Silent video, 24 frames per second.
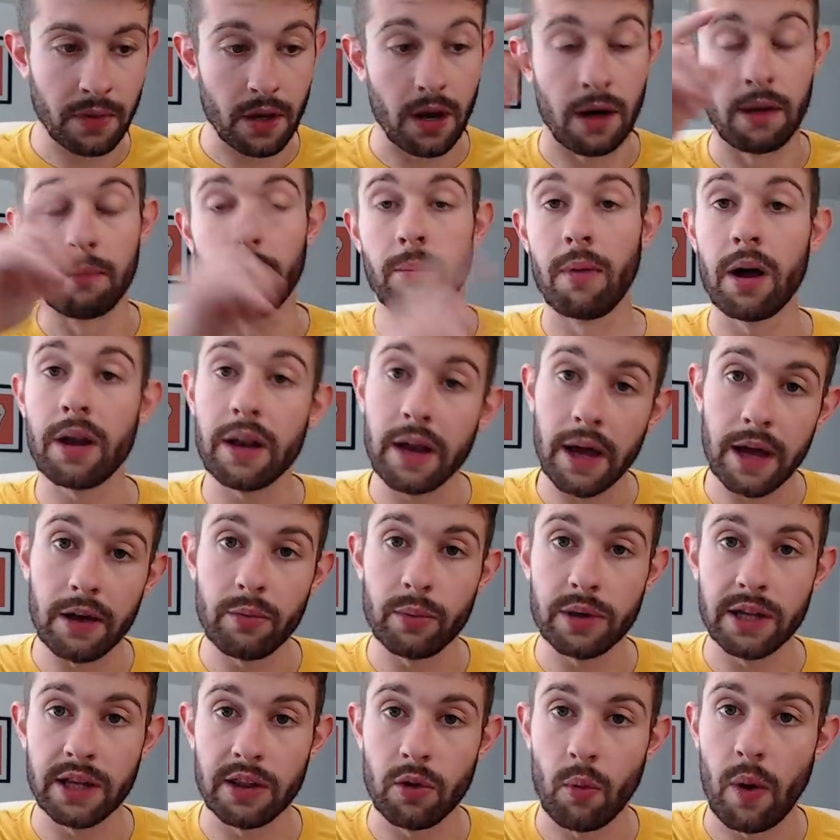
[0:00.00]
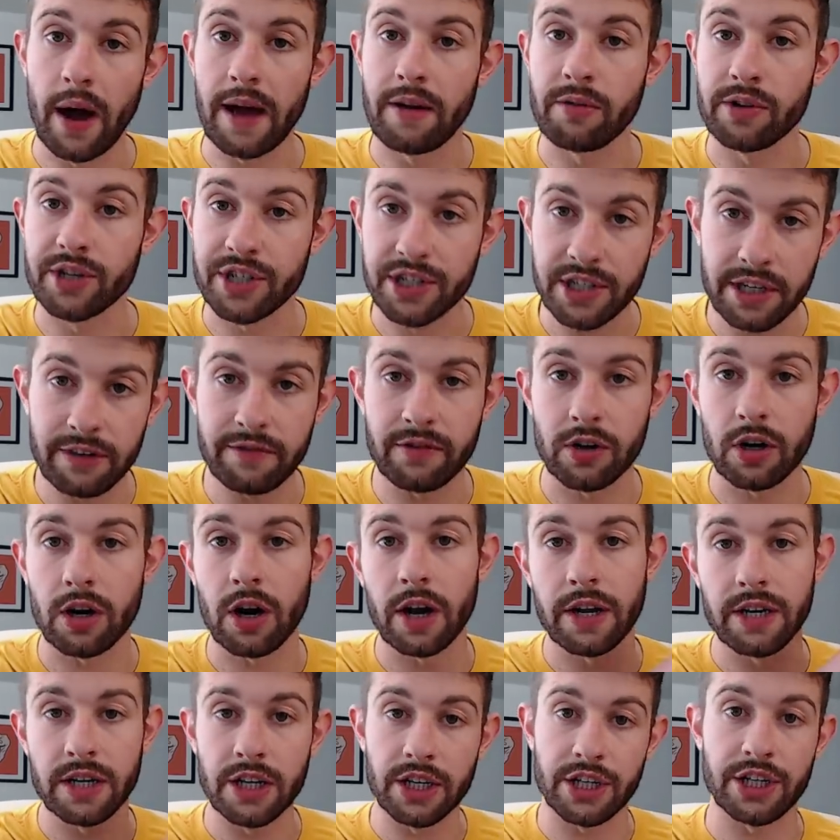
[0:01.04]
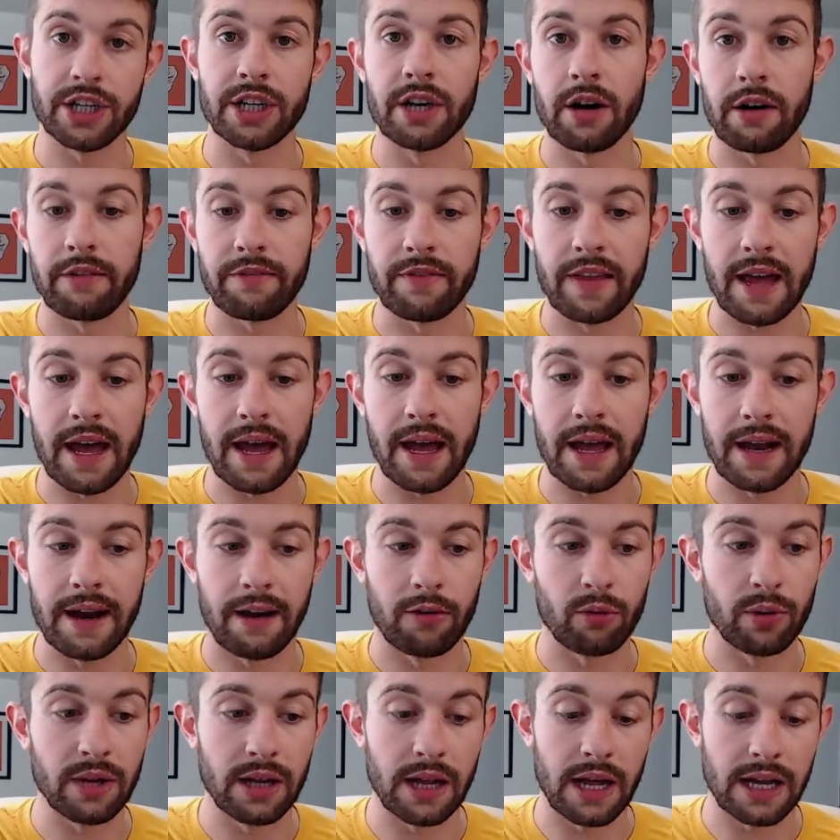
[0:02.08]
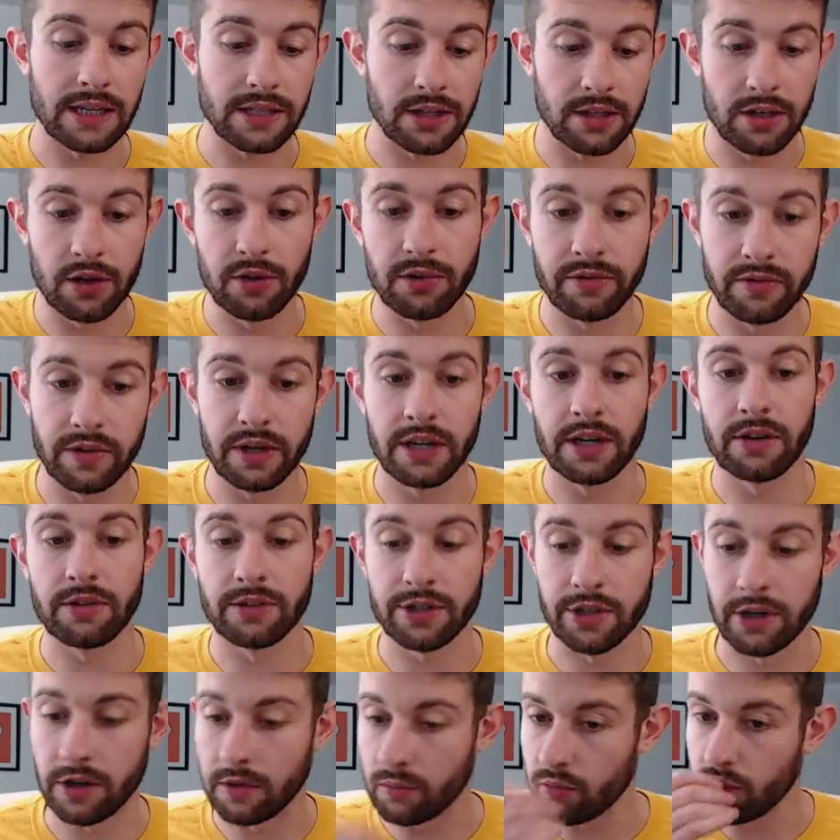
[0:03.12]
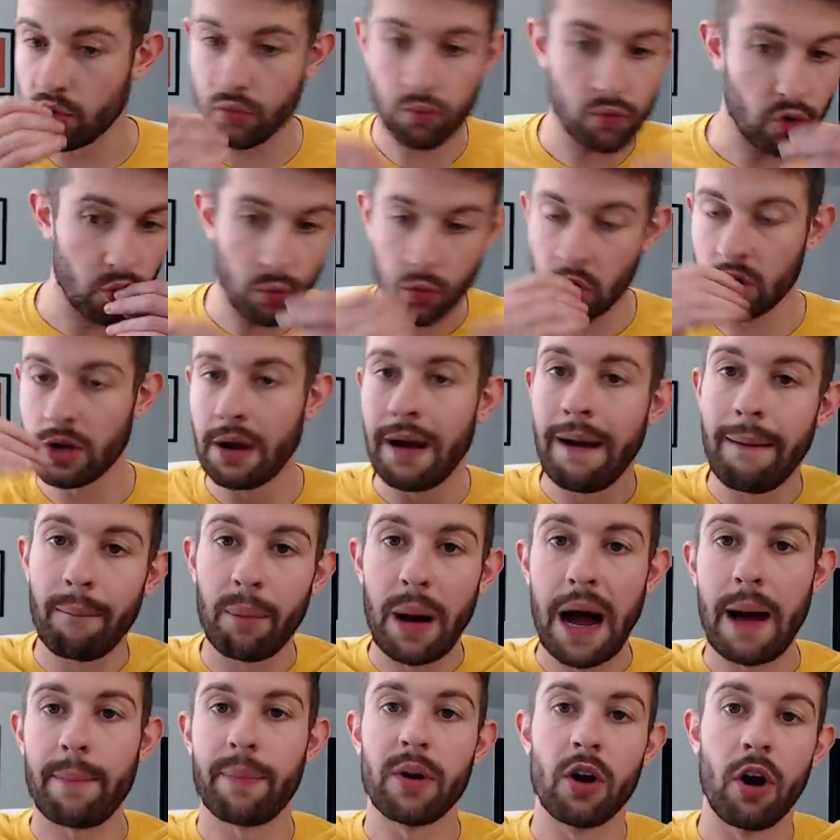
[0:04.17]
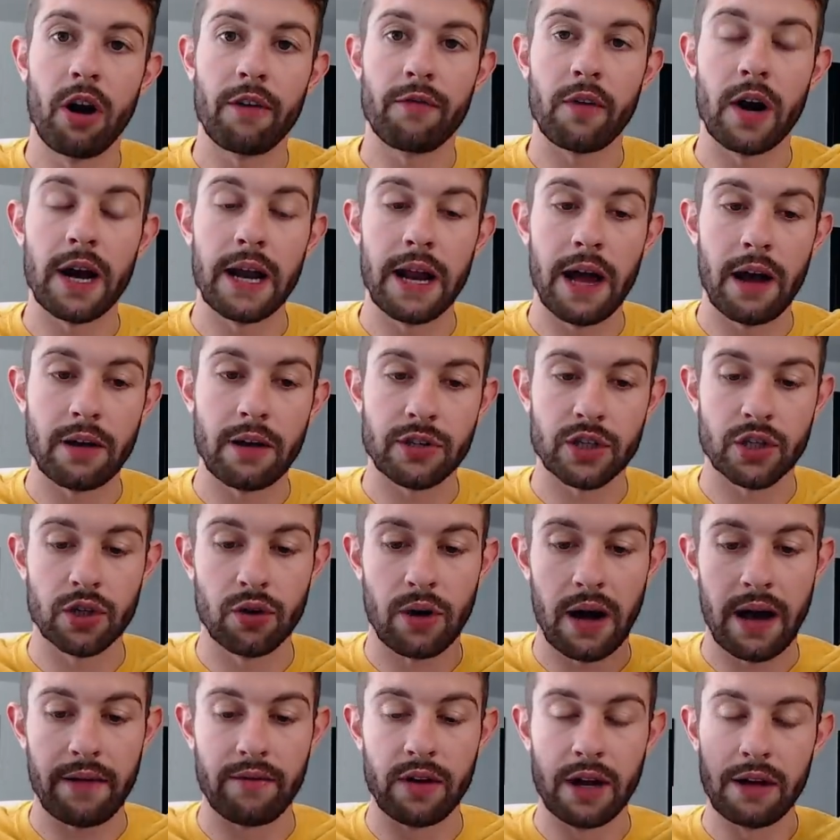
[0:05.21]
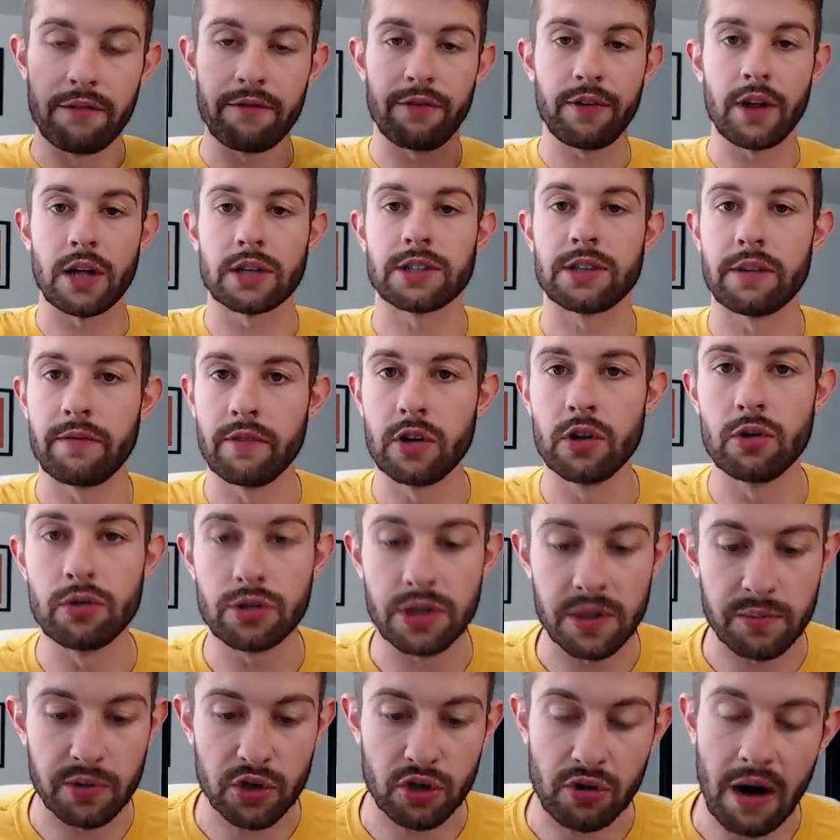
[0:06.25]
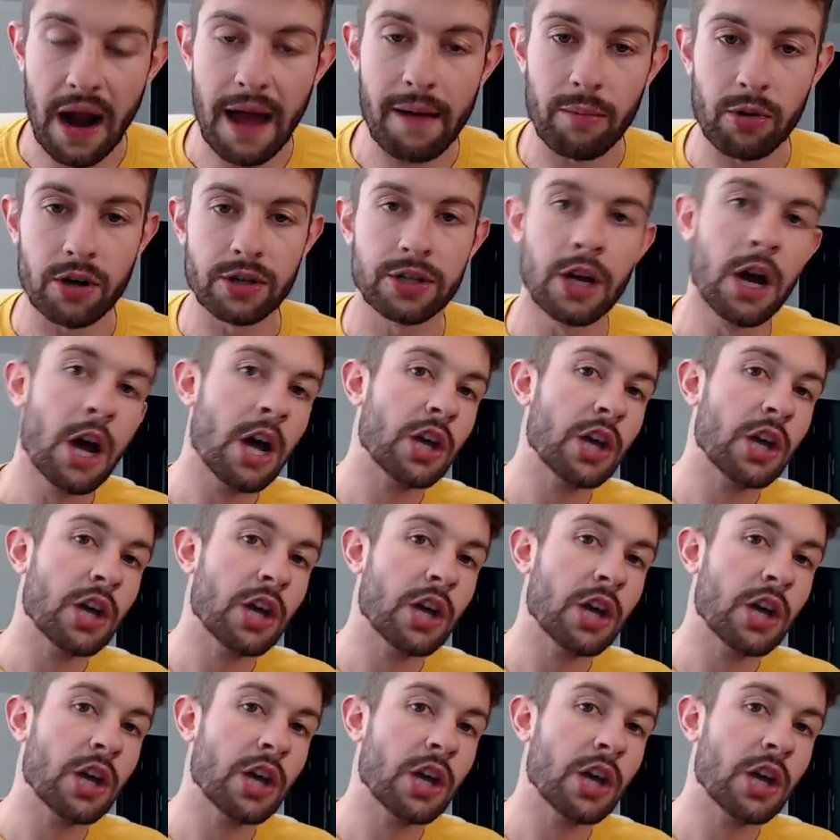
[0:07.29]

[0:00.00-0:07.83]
On Monday, we did the wide receiver edition of that, and I realized that those videos are popping off right now, so I have an influx of new subscribers.